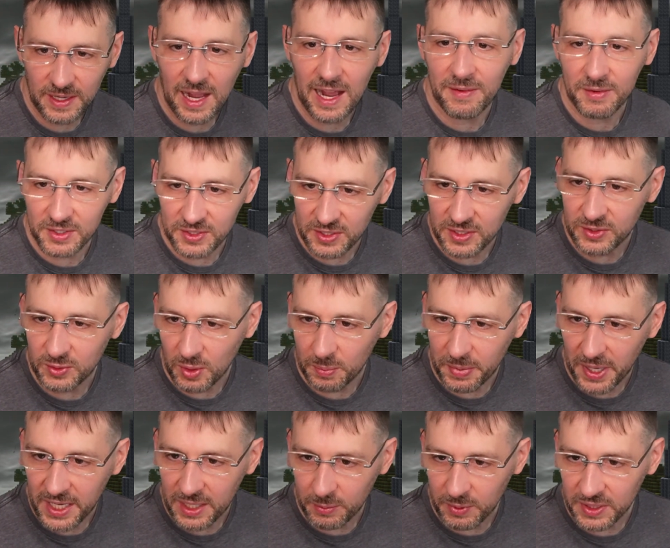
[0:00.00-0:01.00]
obviously do a
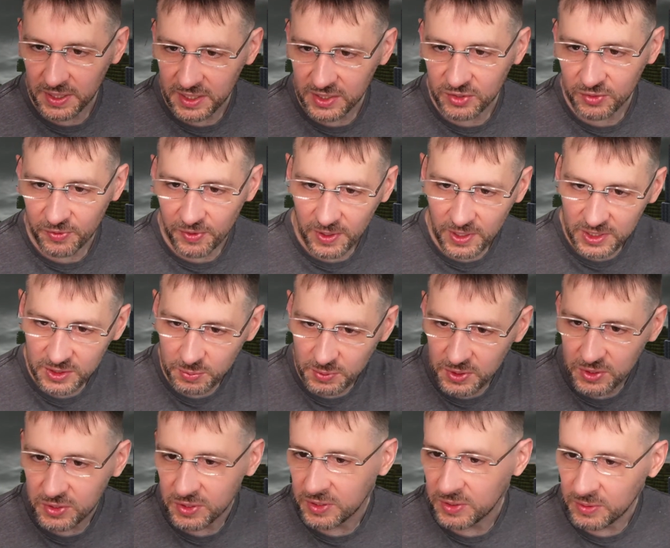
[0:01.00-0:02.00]
beta release first. We
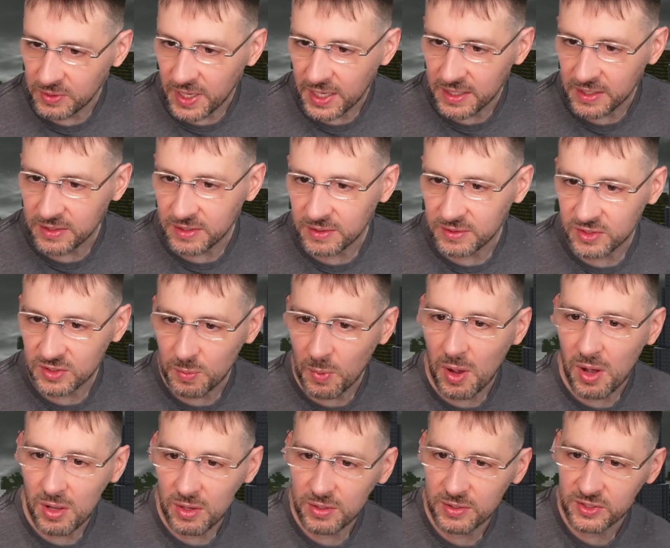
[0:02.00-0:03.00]
usually do that in
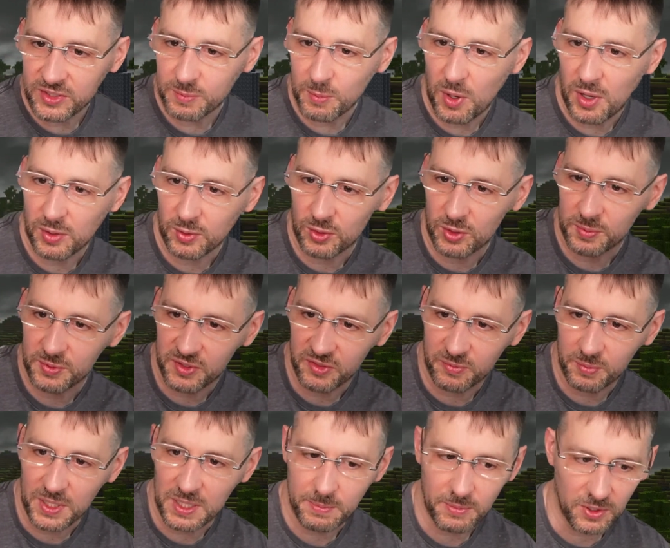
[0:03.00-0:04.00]
small groups
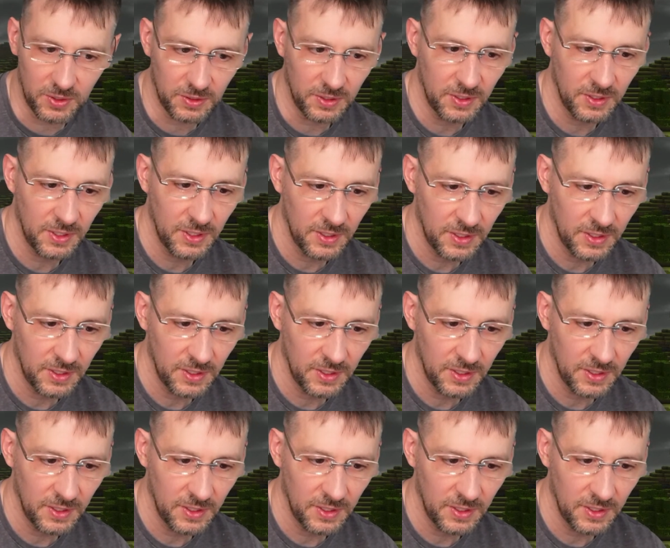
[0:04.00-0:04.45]
of people.